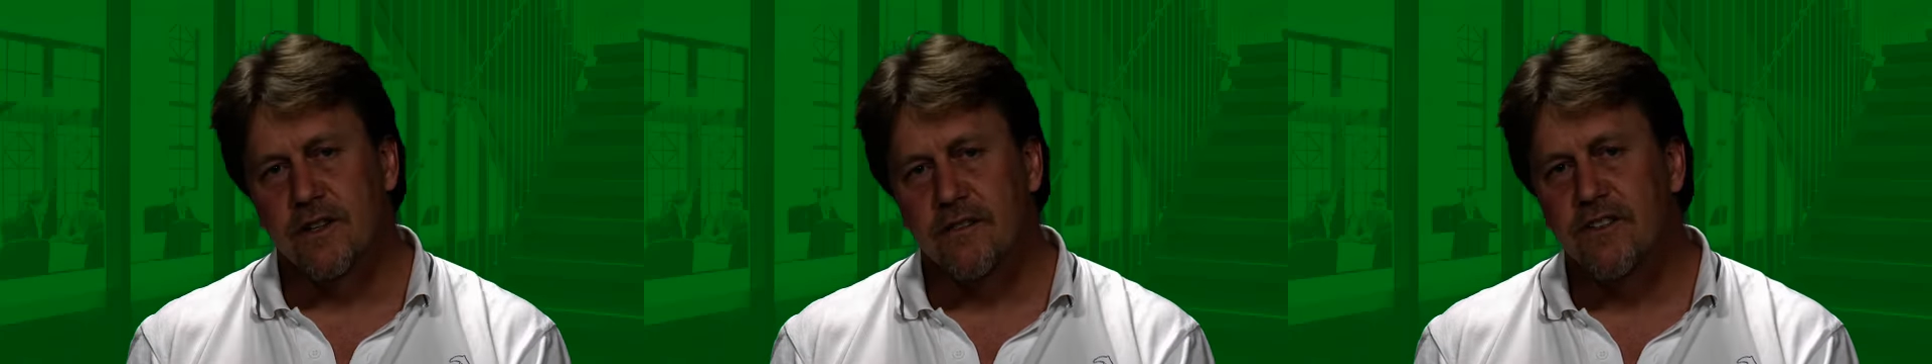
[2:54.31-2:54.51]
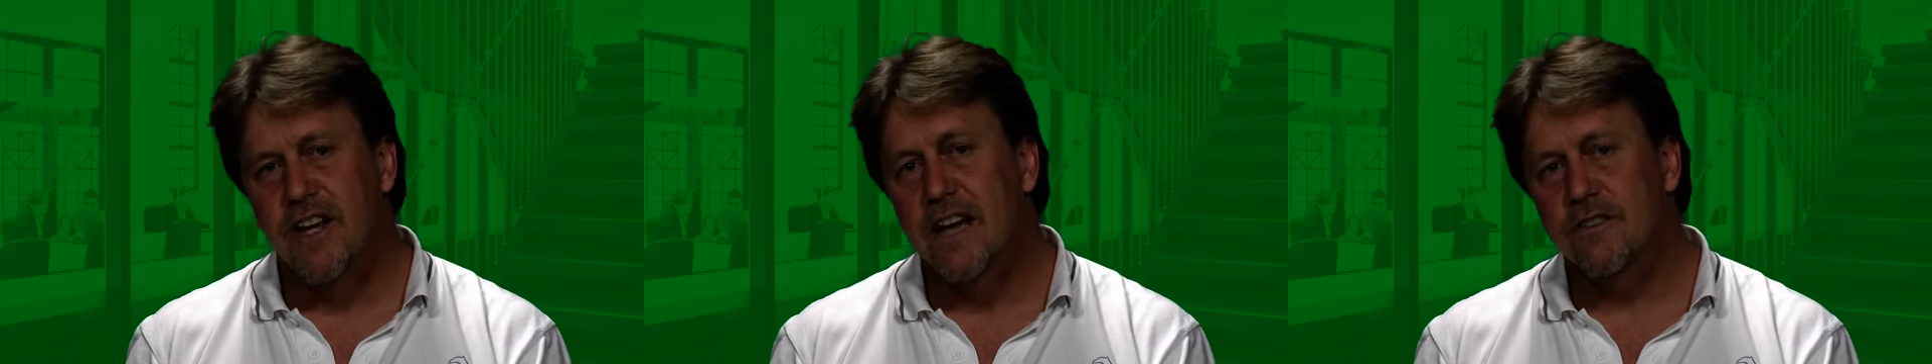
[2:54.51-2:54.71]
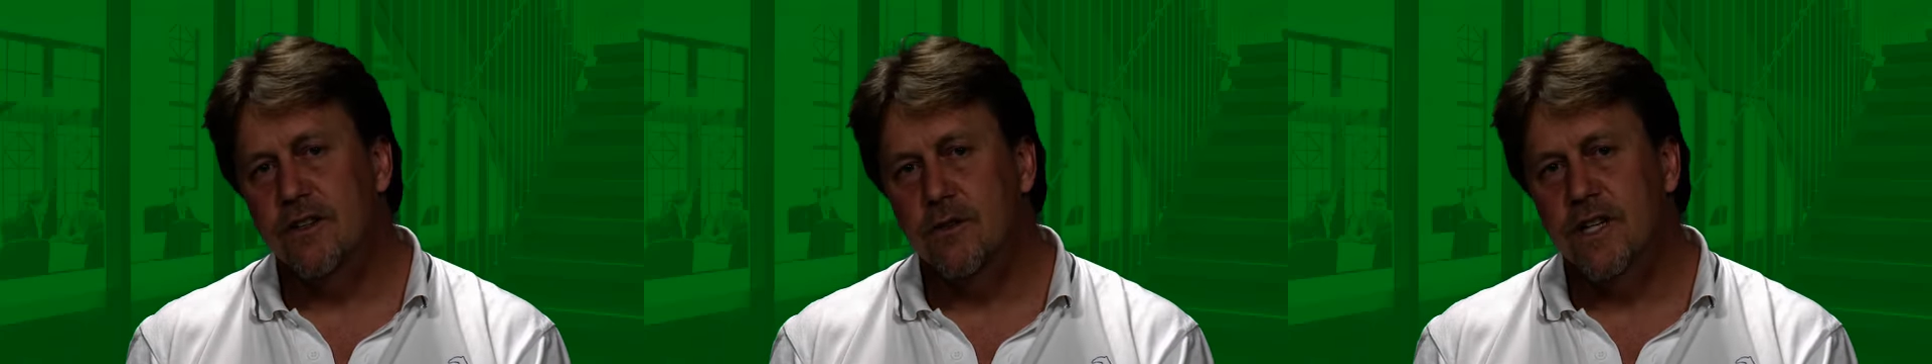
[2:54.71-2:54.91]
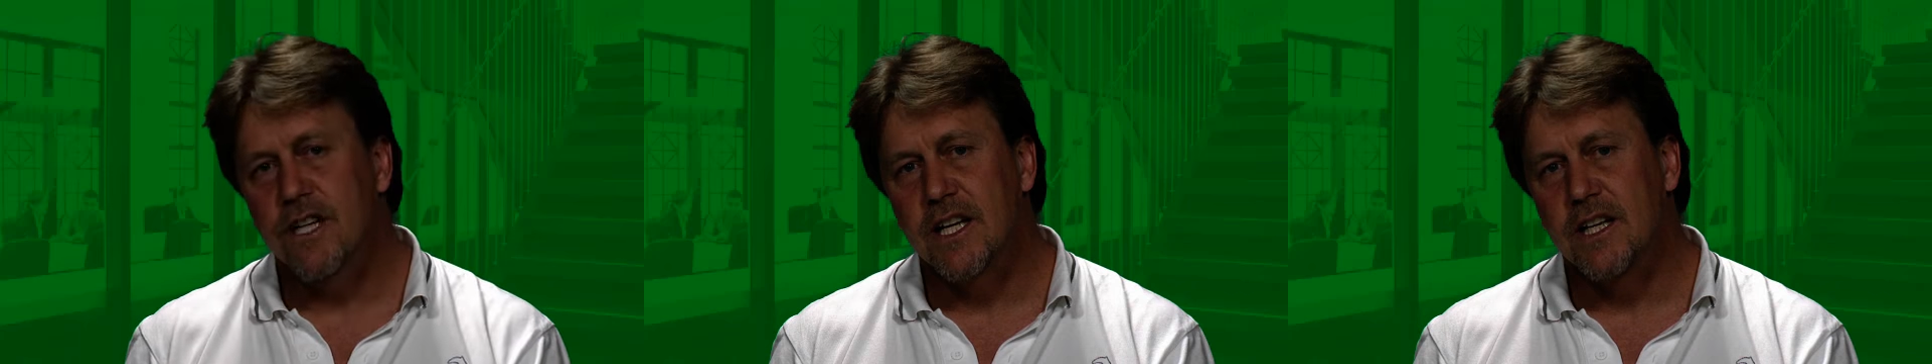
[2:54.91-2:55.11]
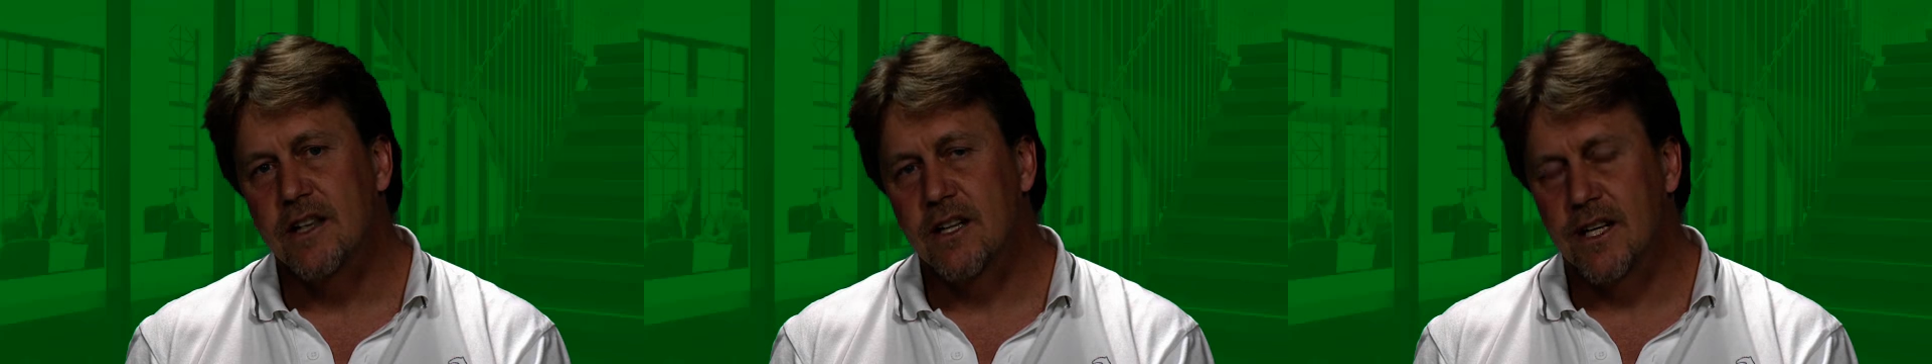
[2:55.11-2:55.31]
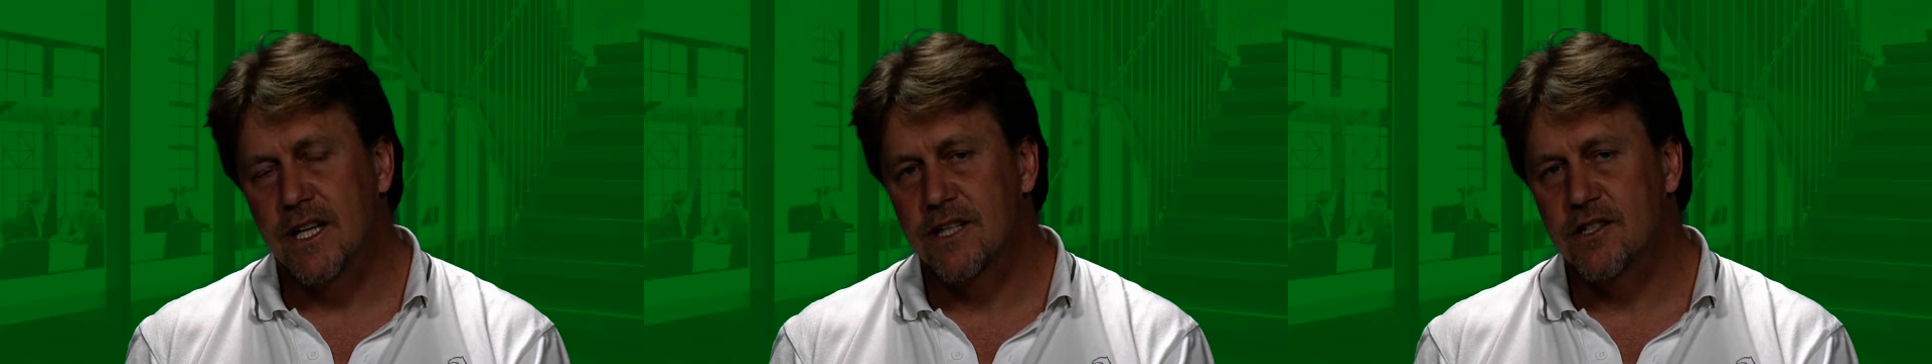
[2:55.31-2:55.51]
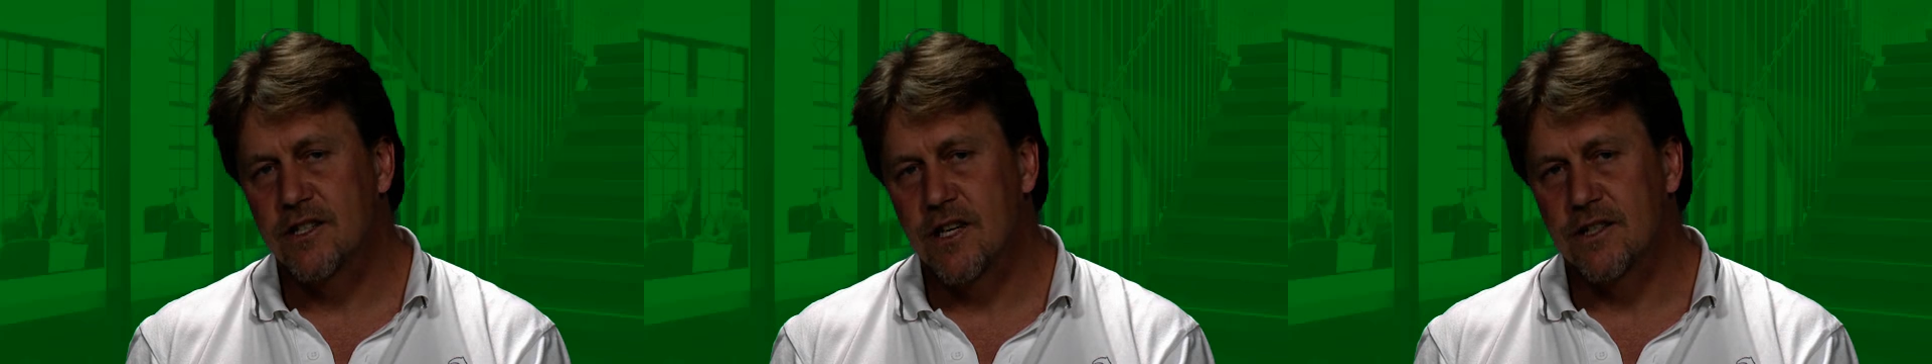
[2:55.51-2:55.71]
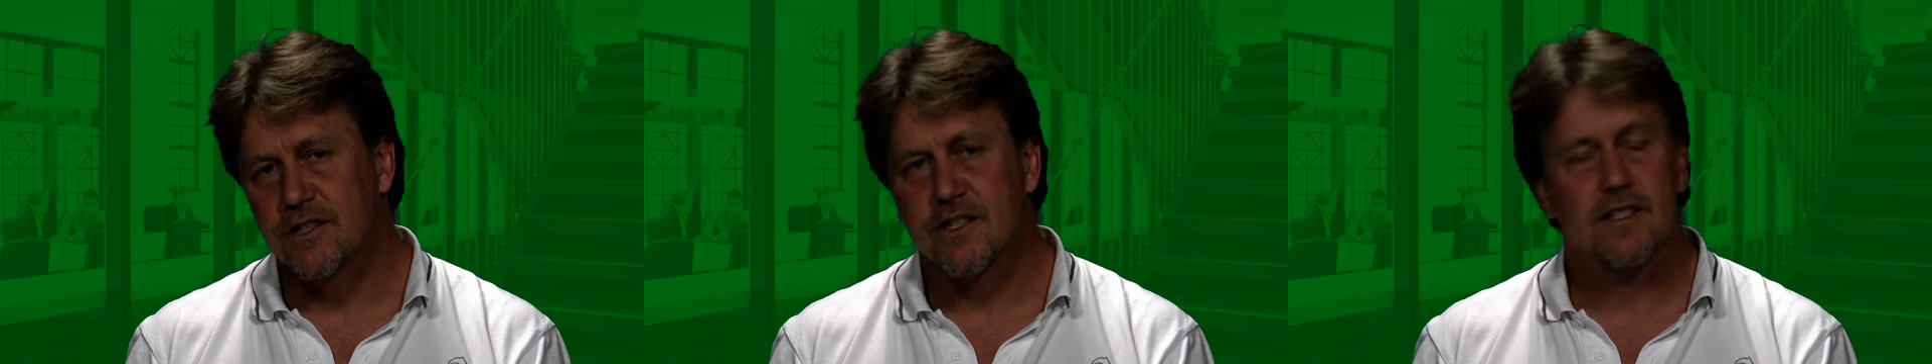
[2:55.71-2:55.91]
and if you have a look in the
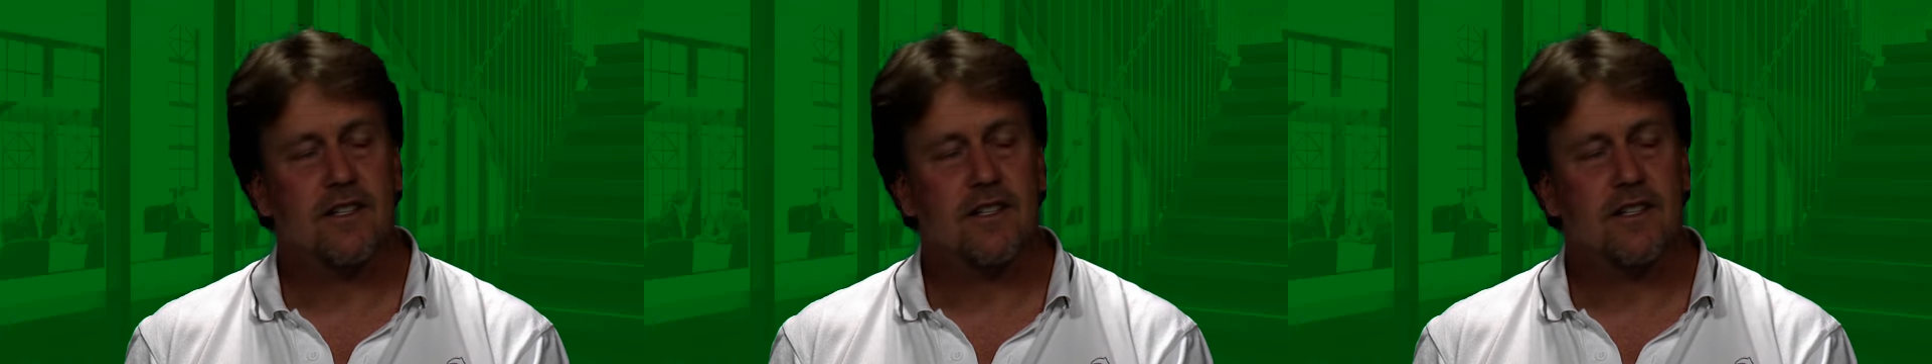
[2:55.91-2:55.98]
lecture notes,